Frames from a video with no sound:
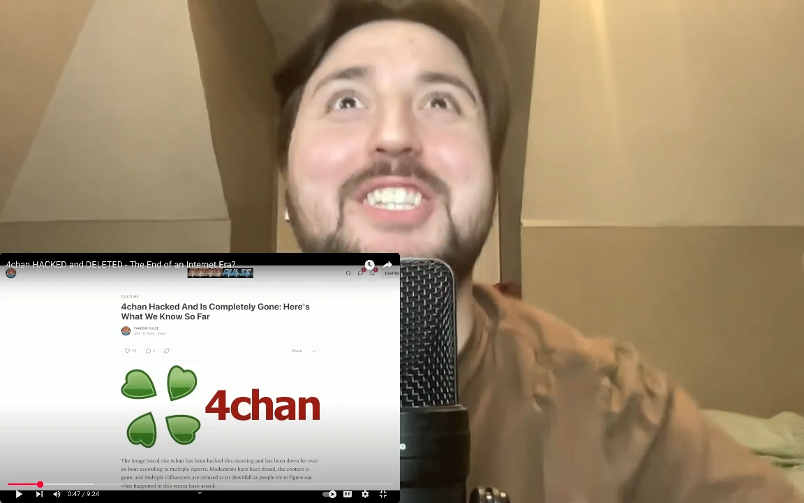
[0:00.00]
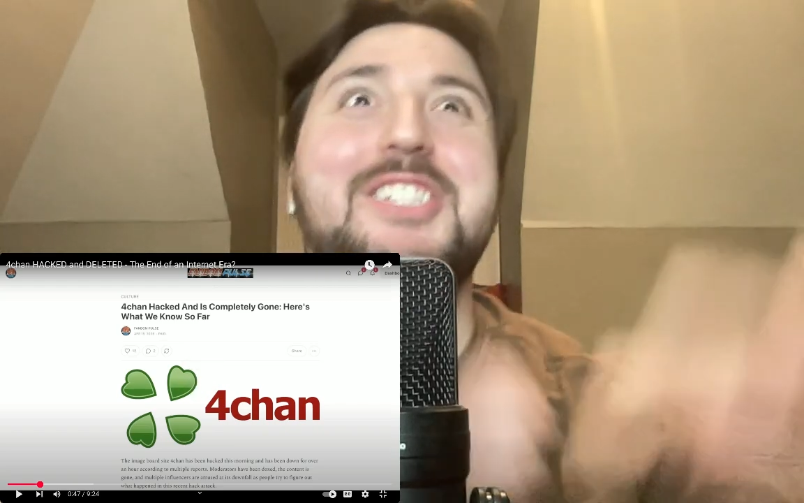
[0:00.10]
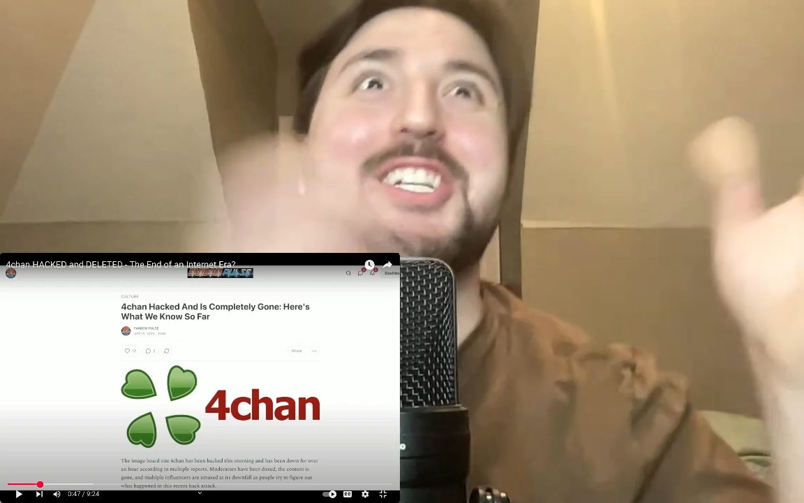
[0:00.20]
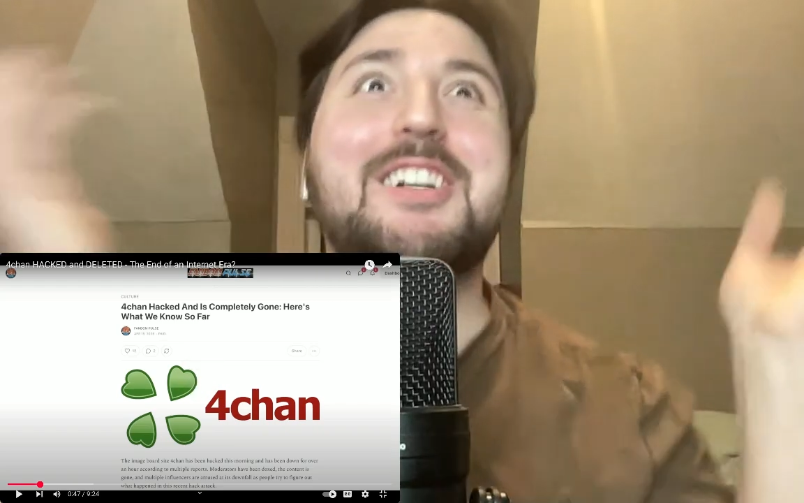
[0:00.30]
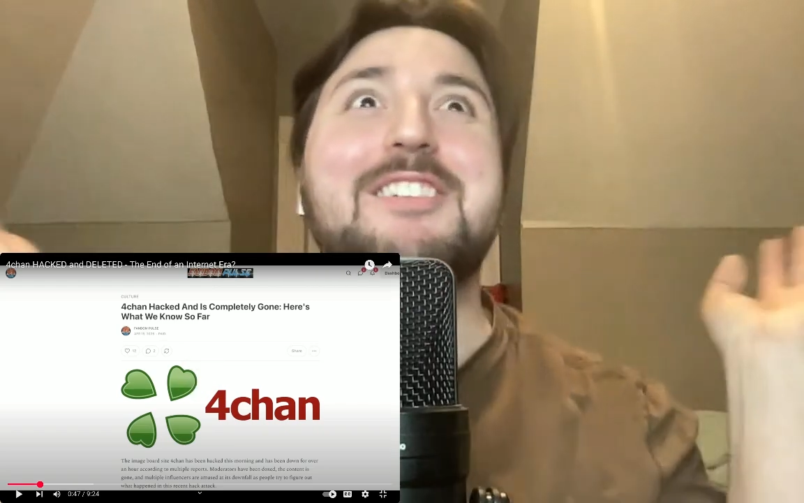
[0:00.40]

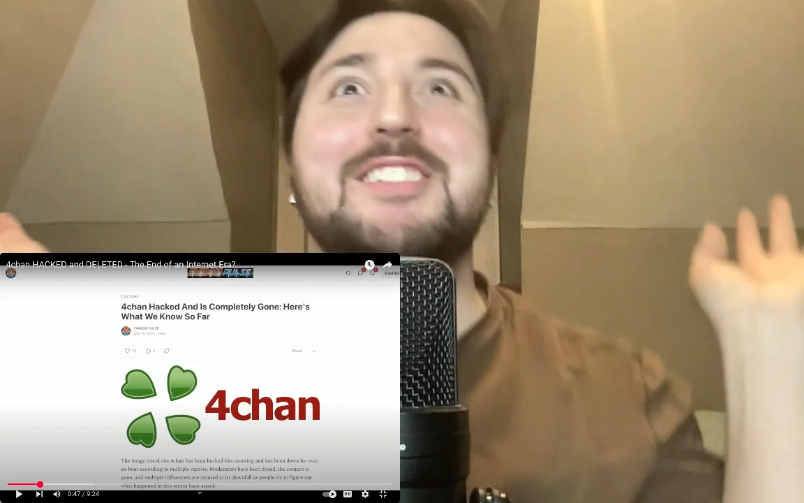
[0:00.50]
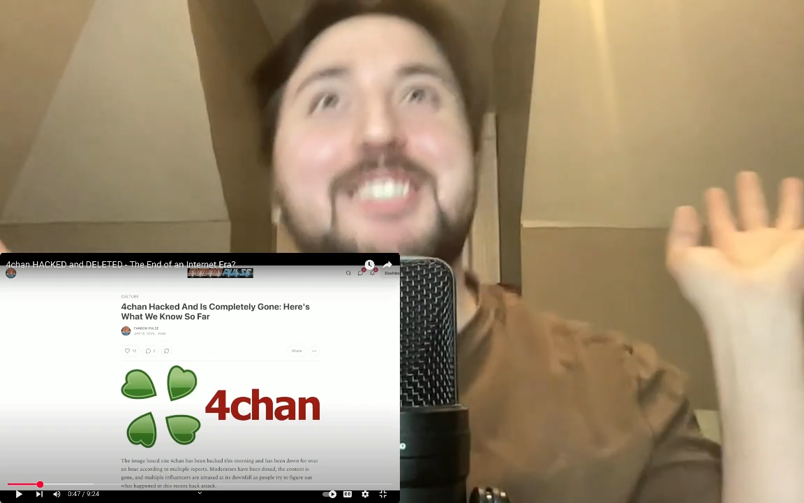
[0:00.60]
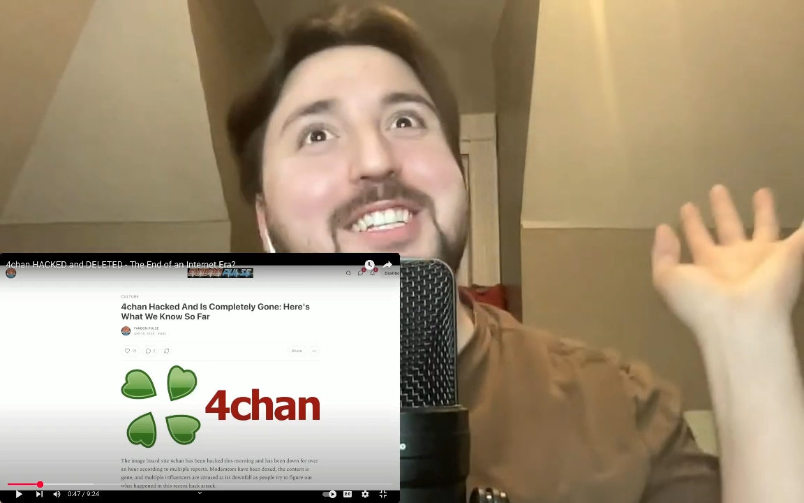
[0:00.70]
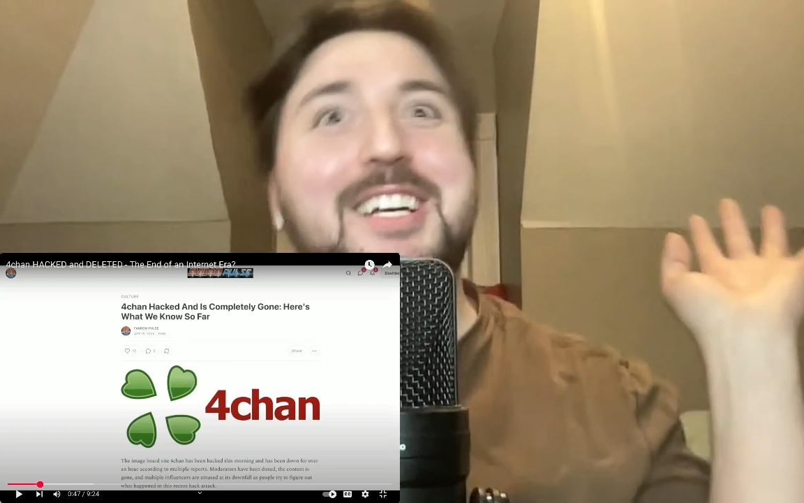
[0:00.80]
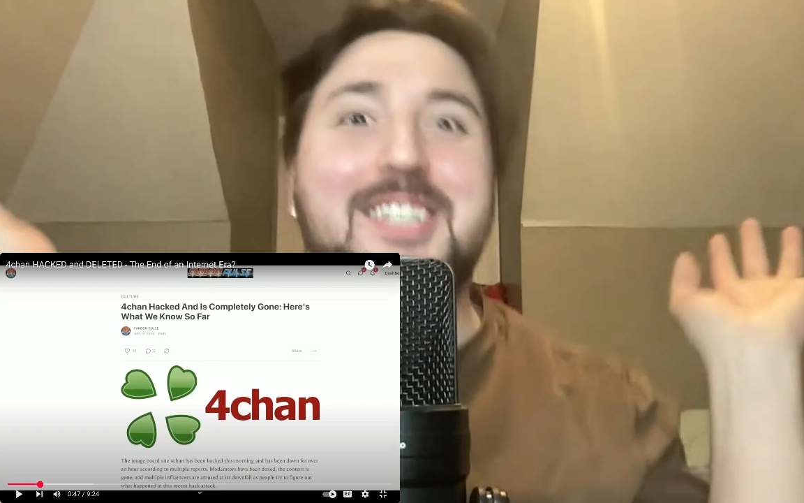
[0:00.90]

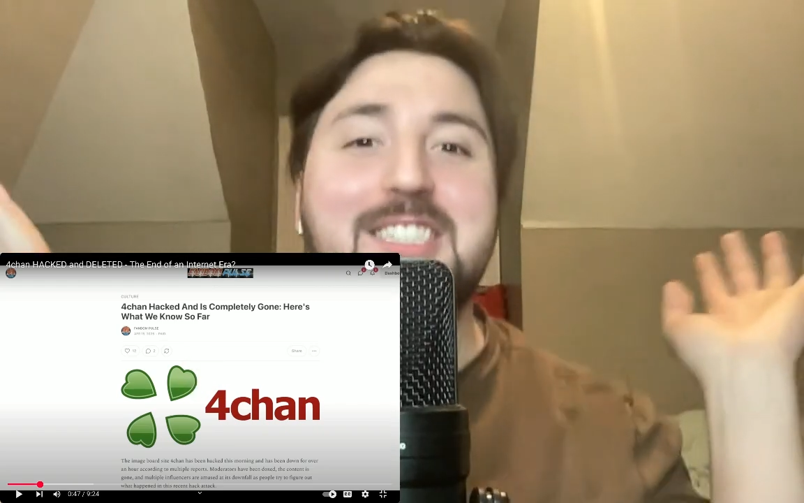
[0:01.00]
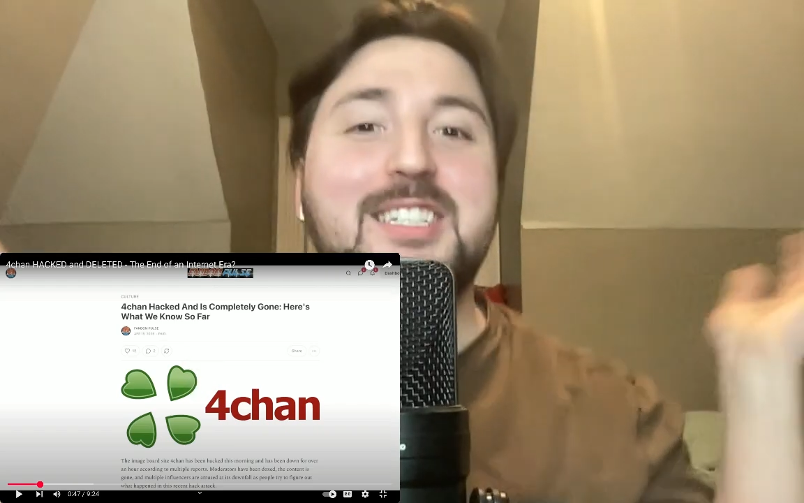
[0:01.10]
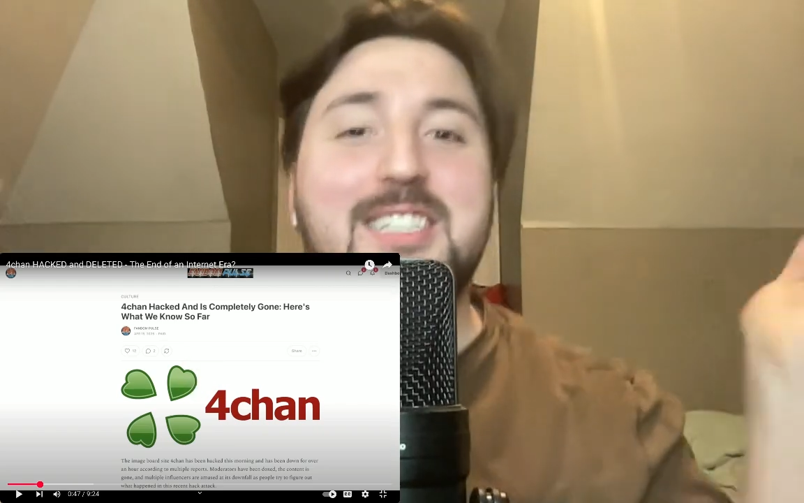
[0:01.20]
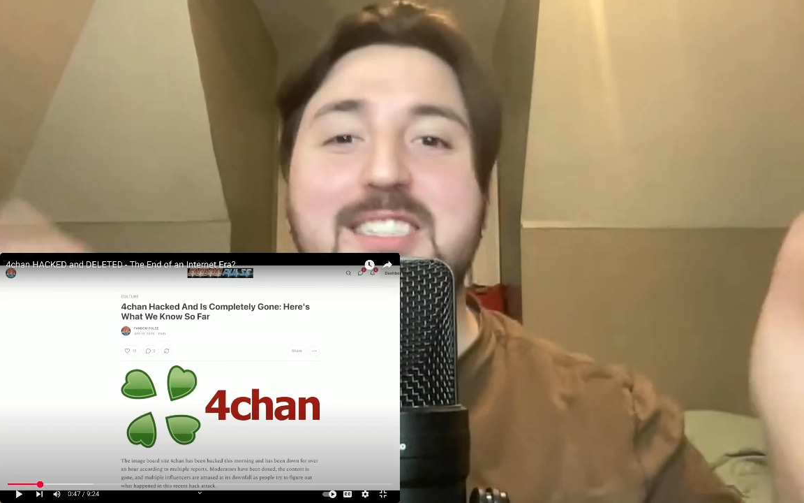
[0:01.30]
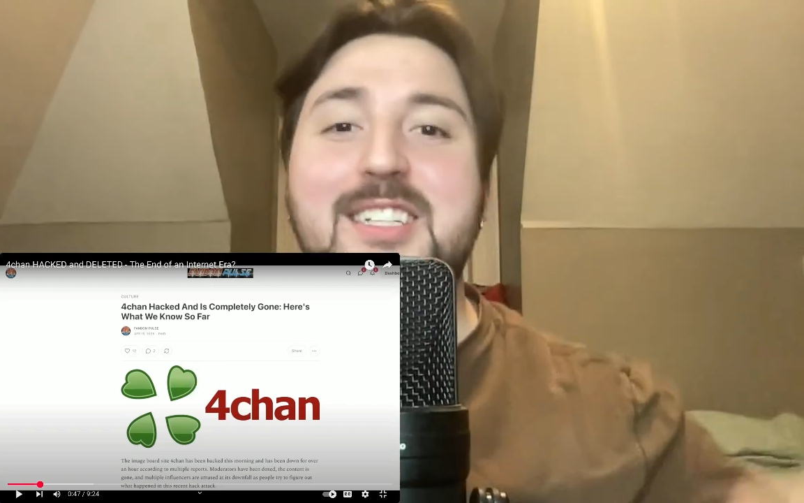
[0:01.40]
degeneracy, like it's
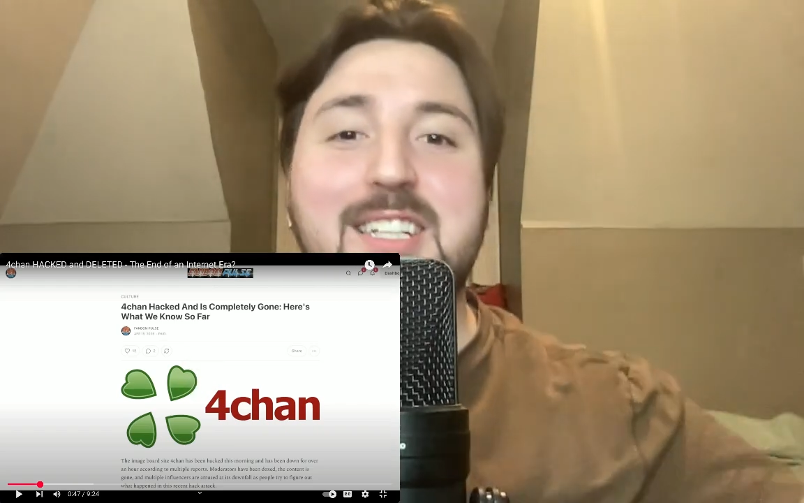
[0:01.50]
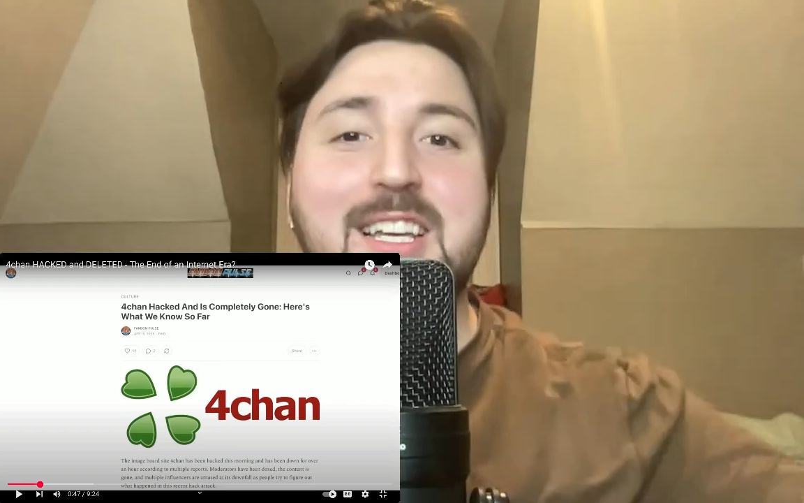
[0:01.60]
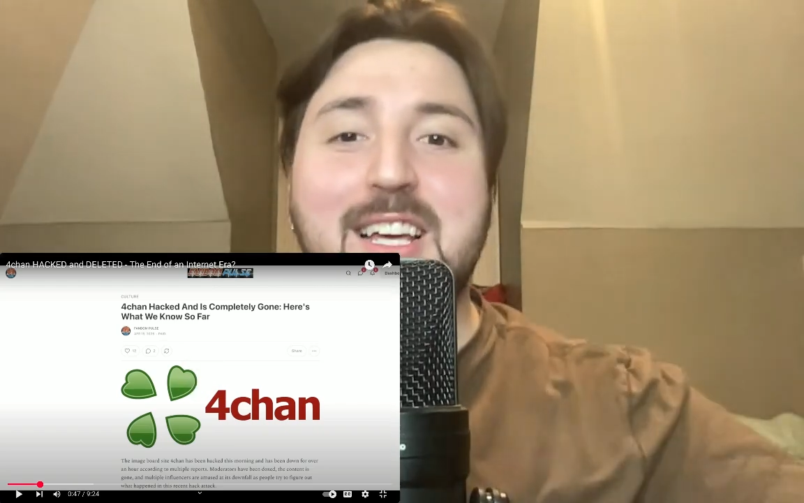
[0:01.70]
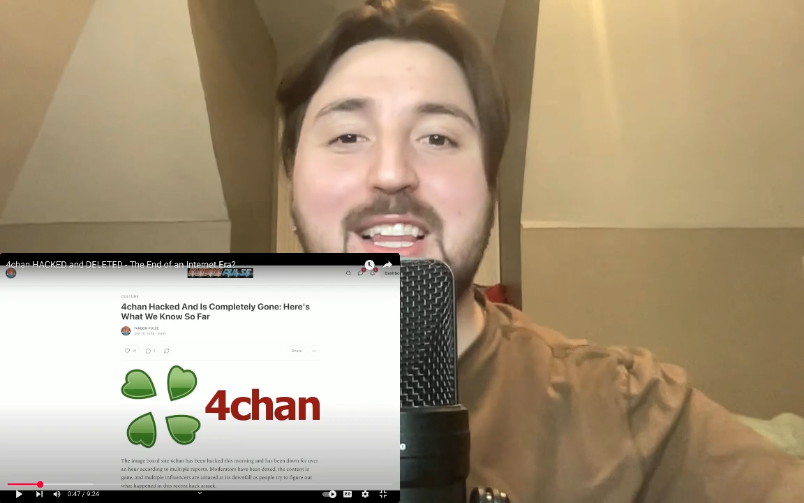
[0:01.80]
innocent.